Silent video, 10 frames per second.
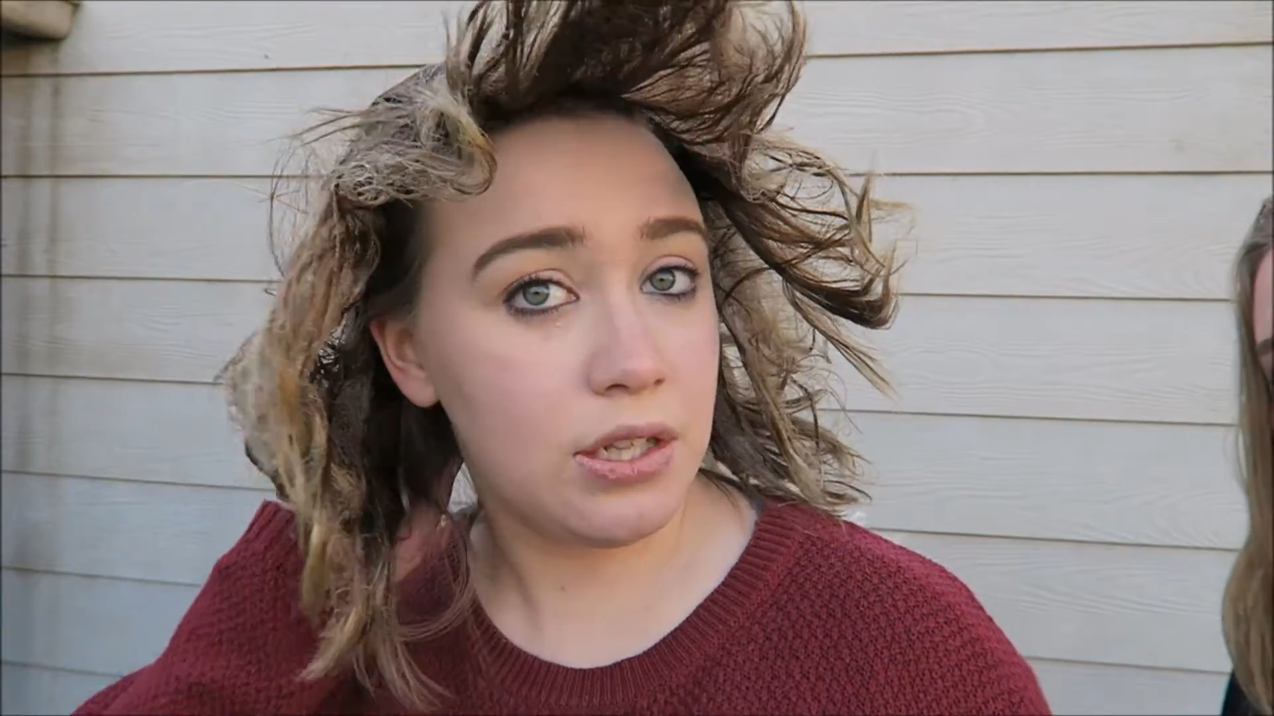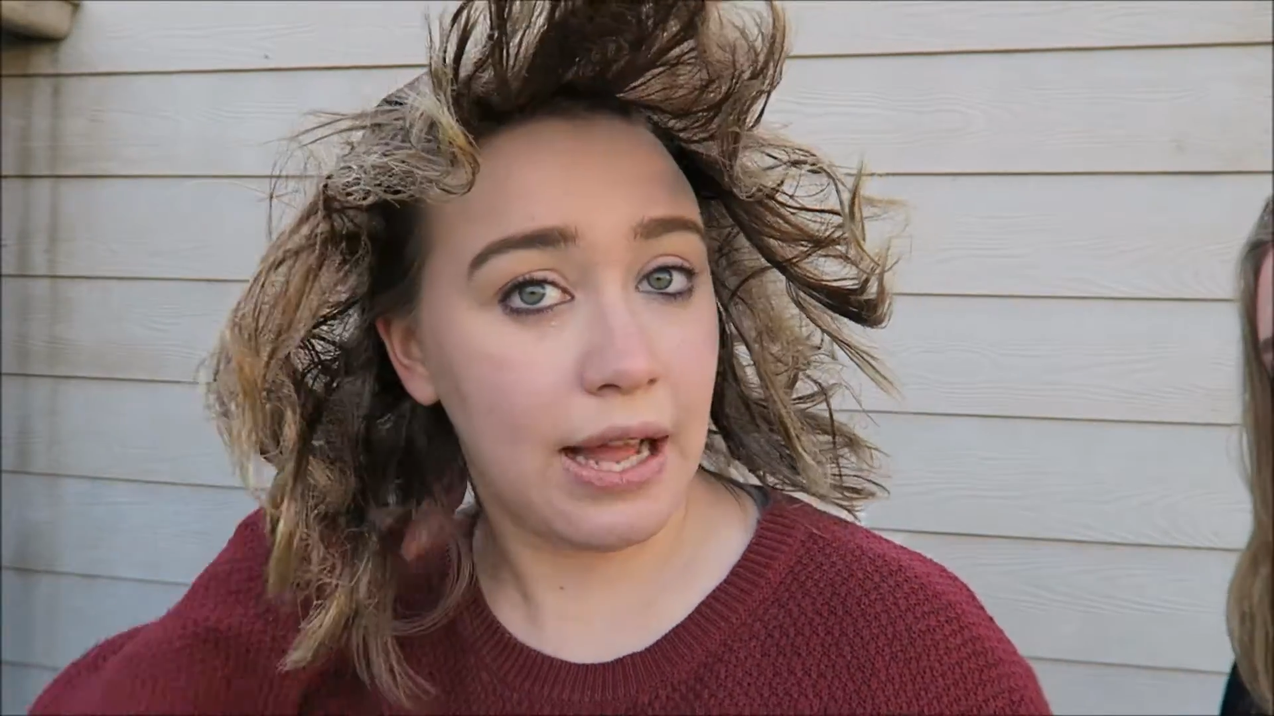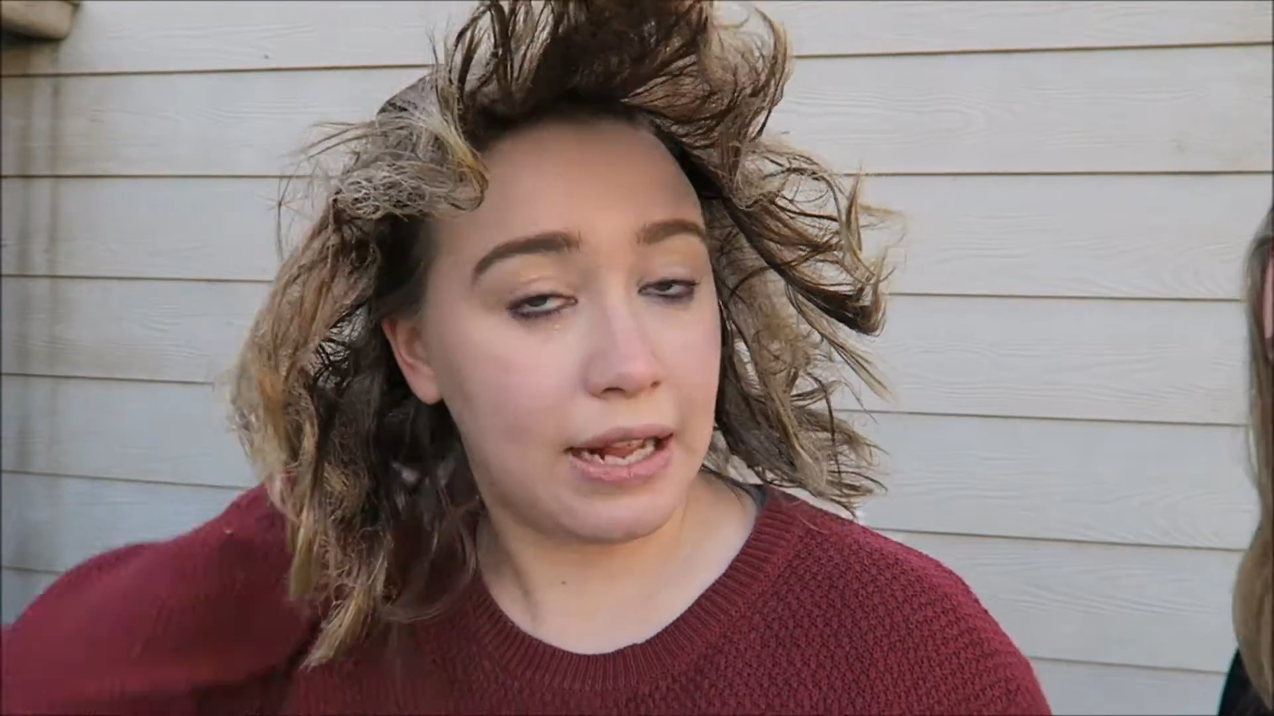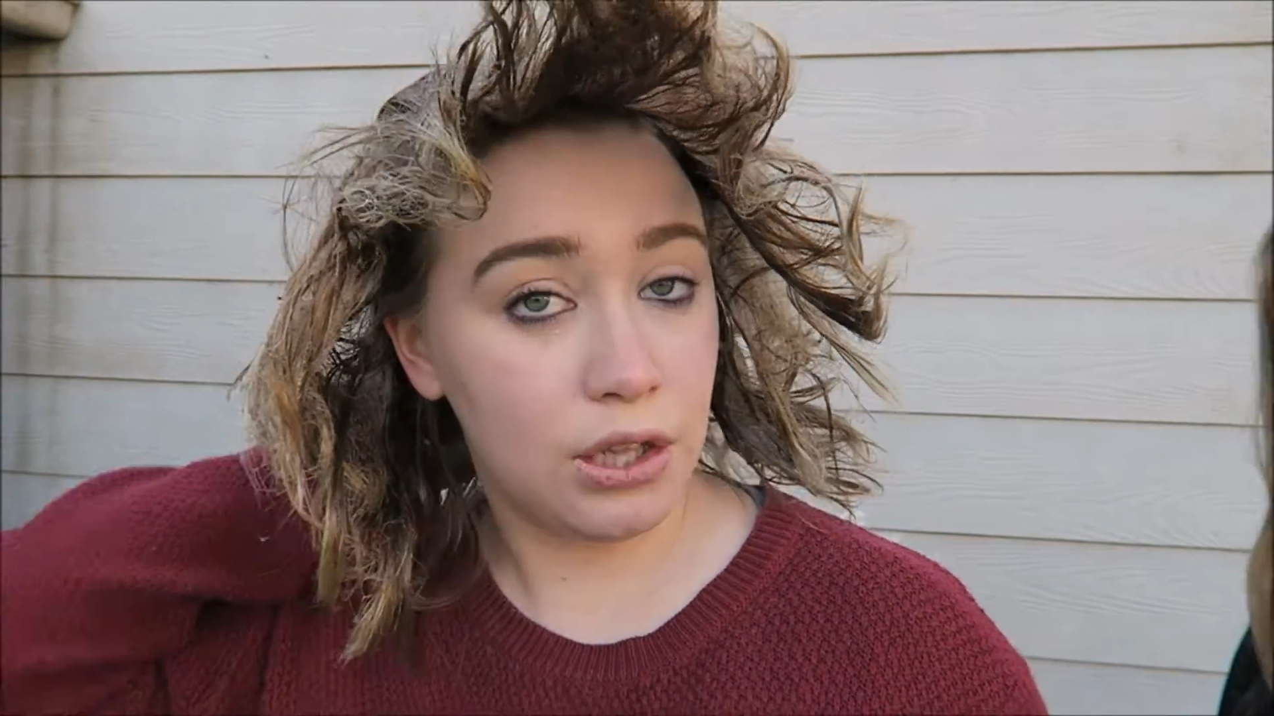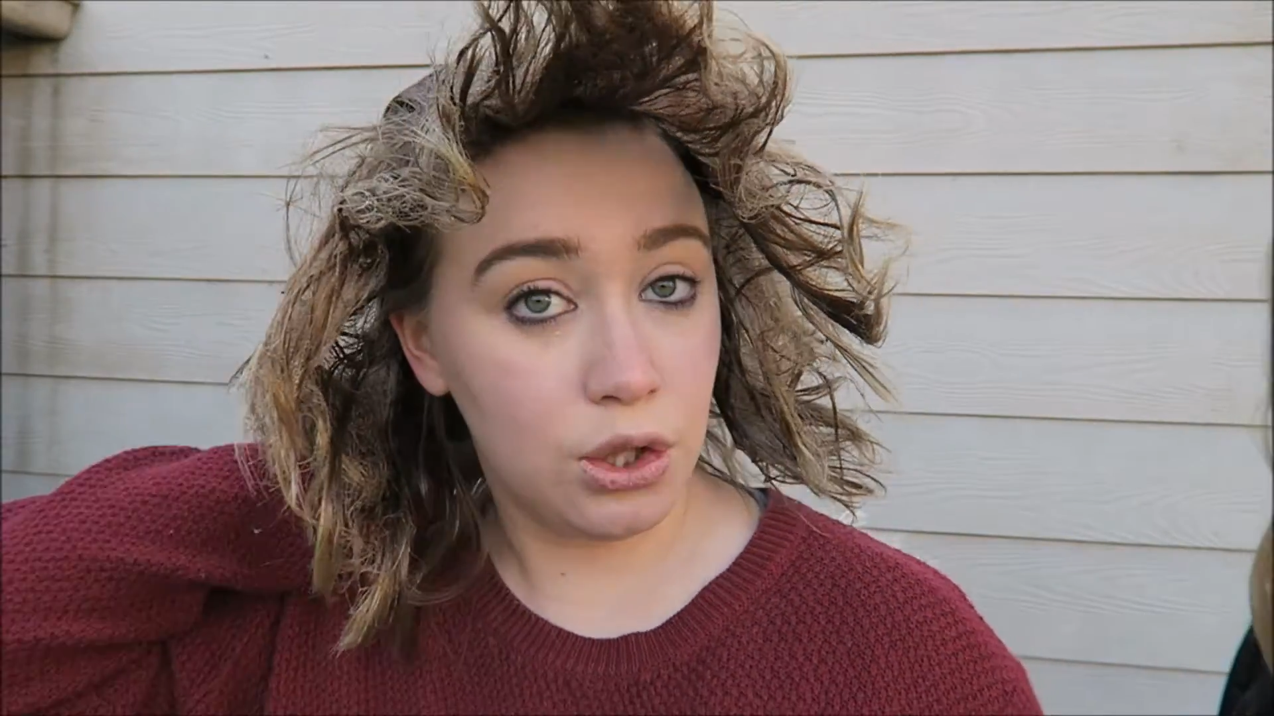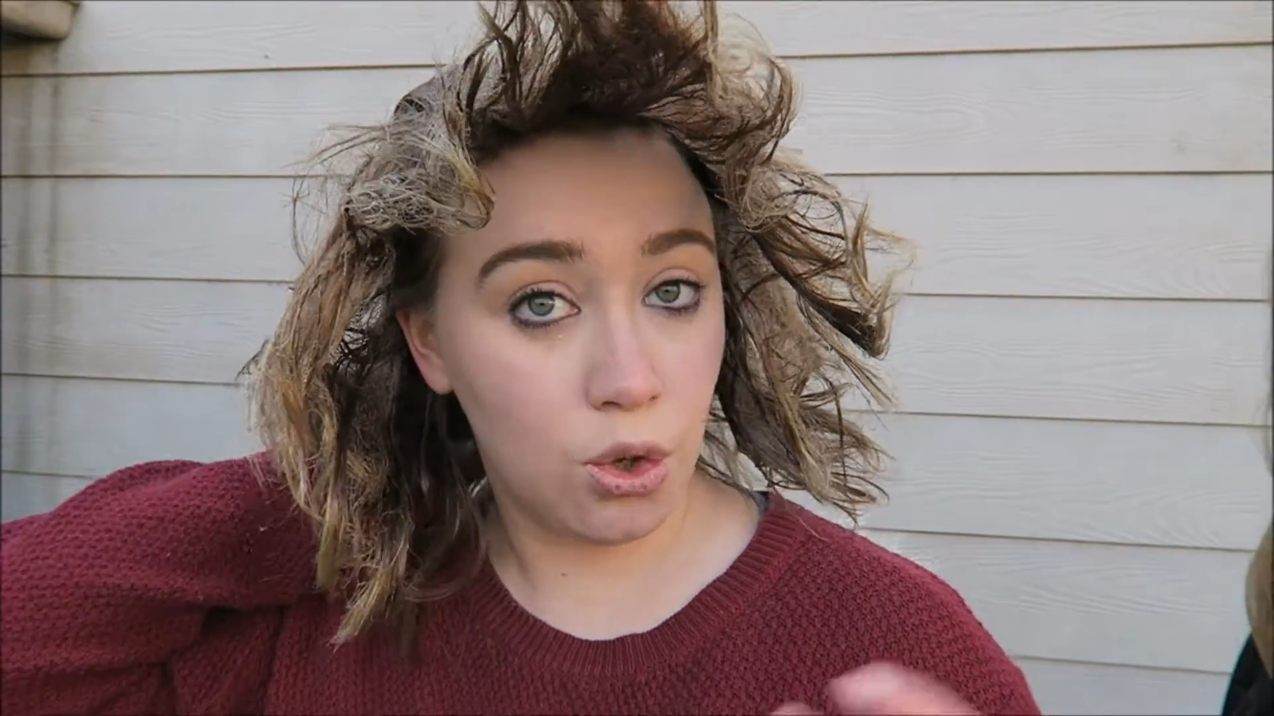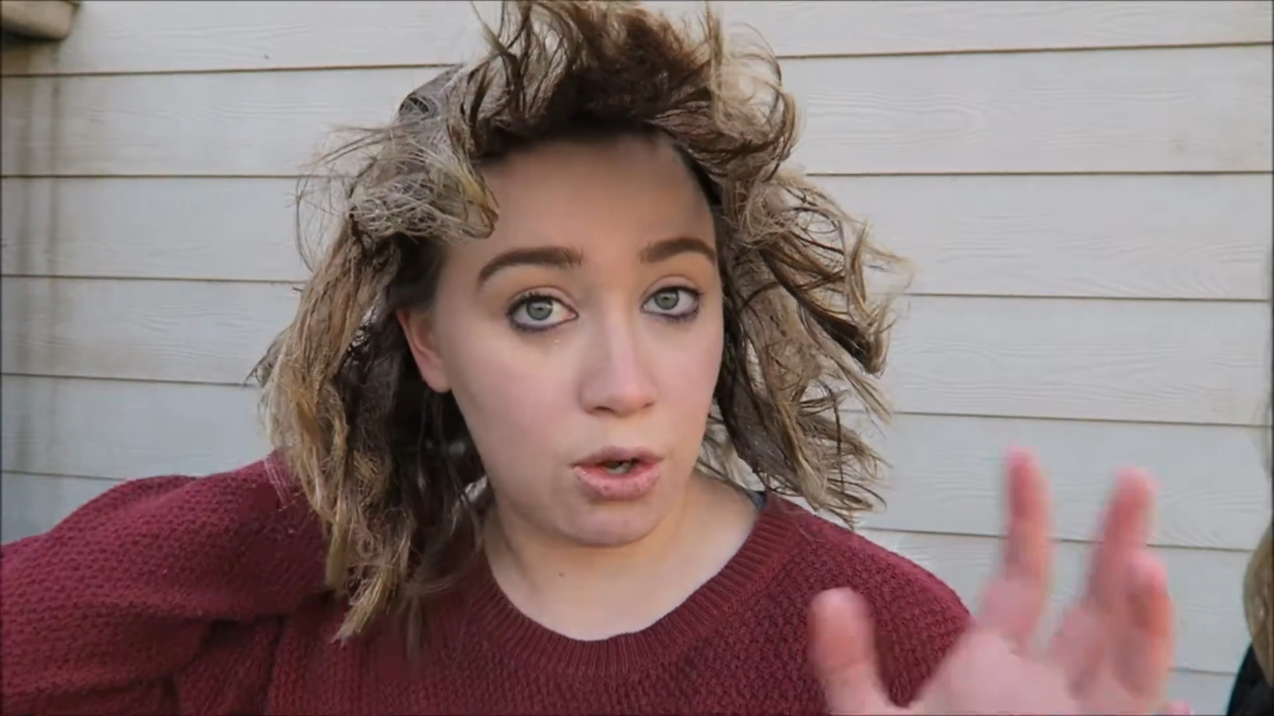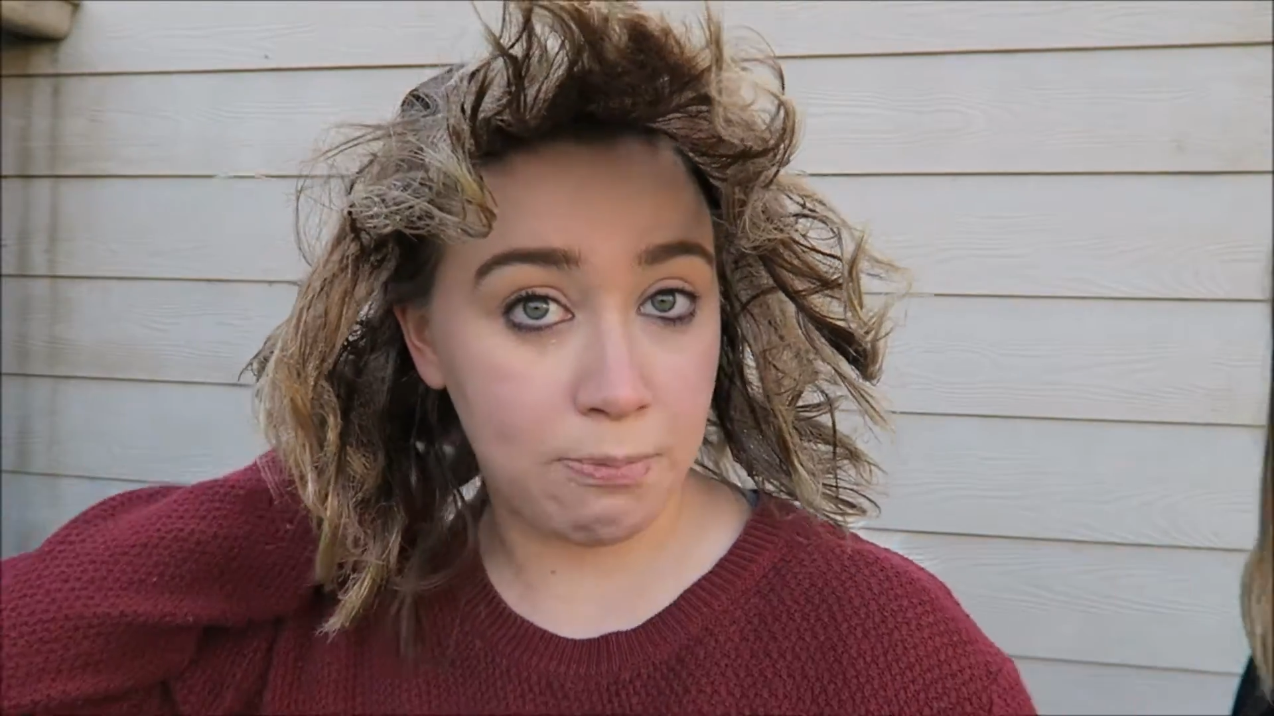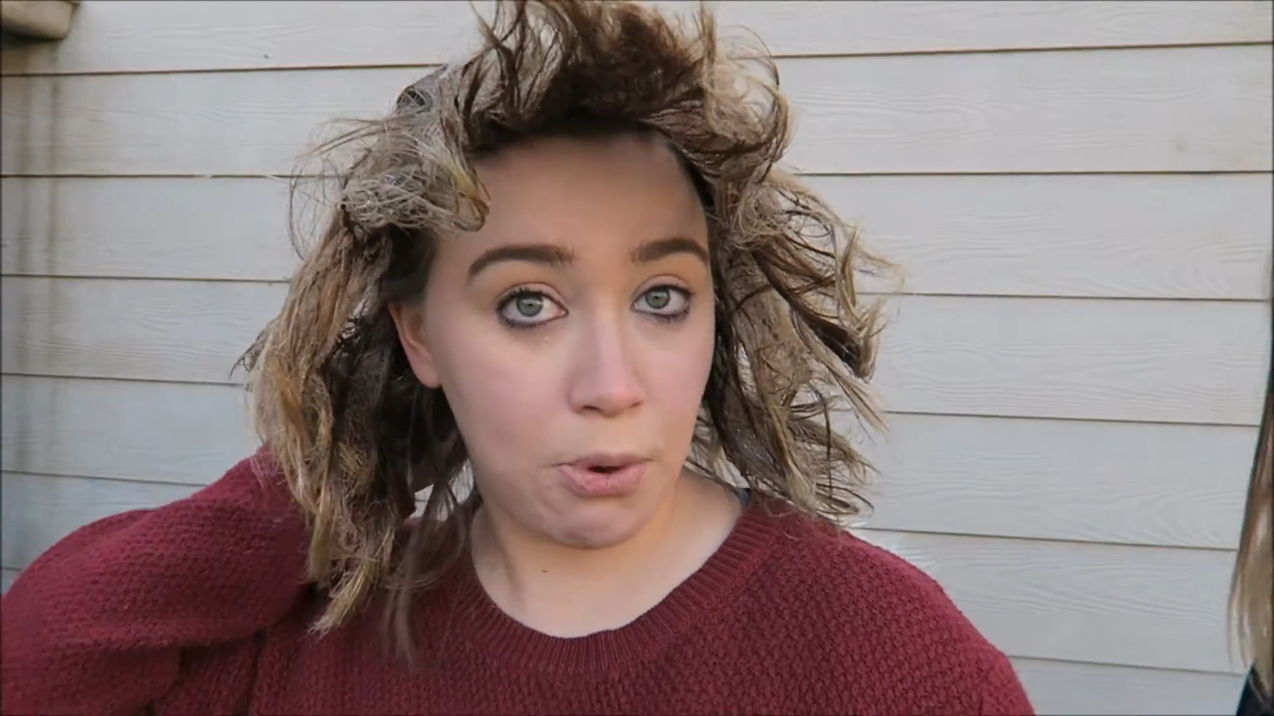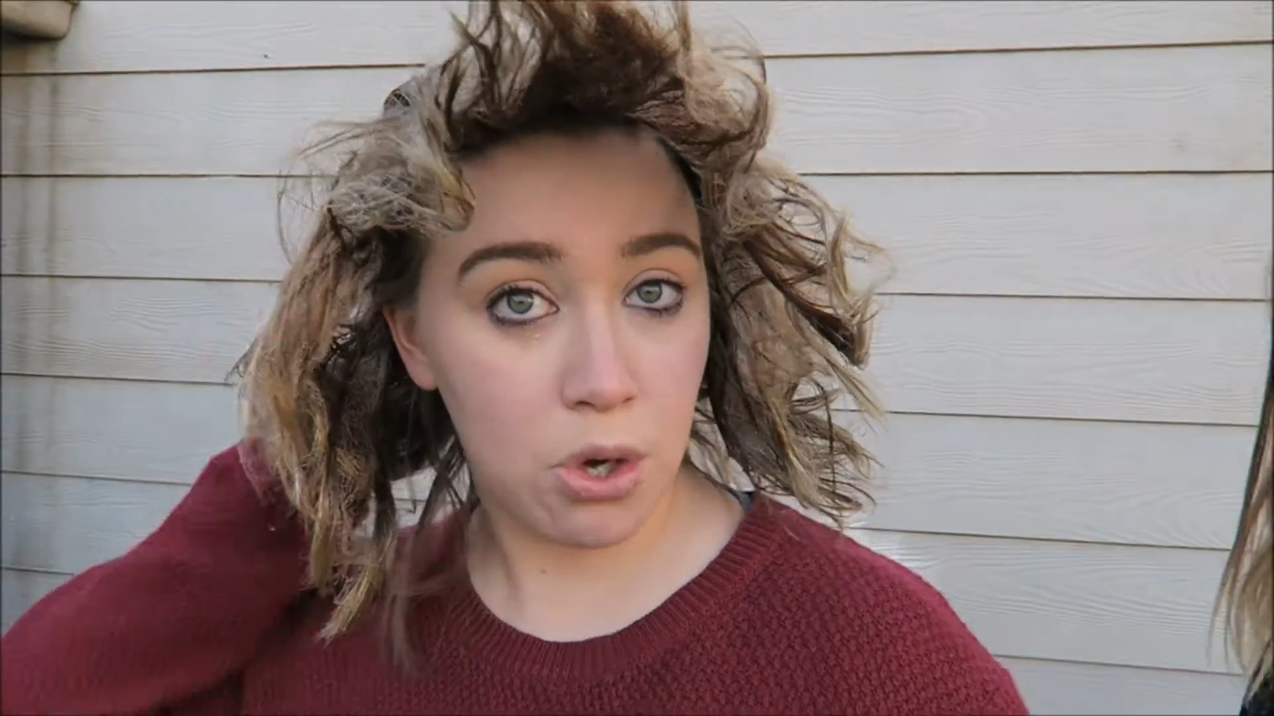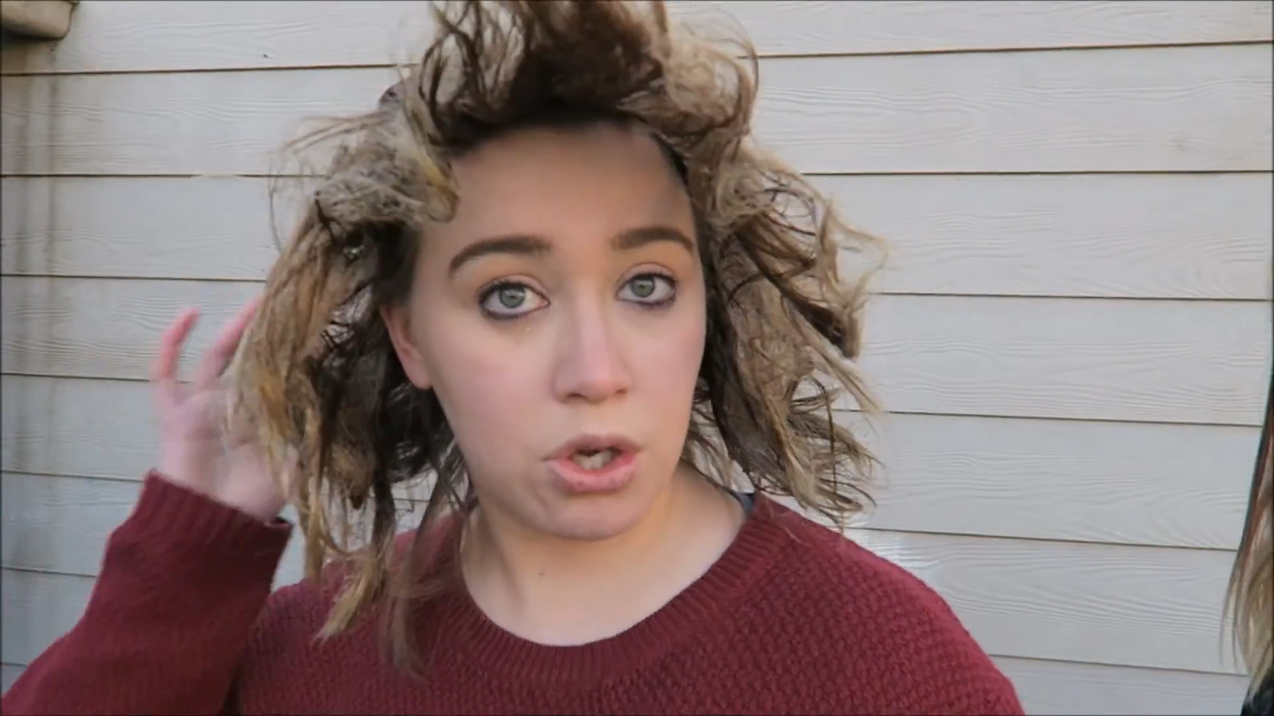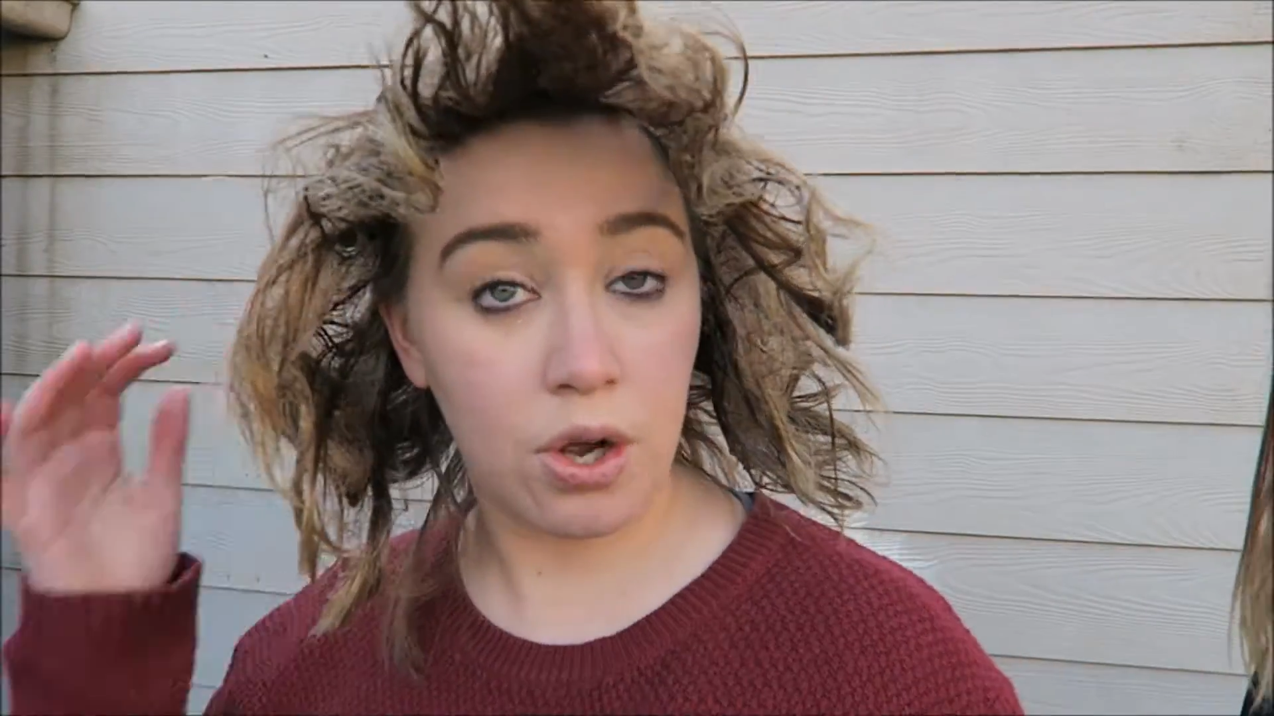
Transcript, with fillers: like a lookbook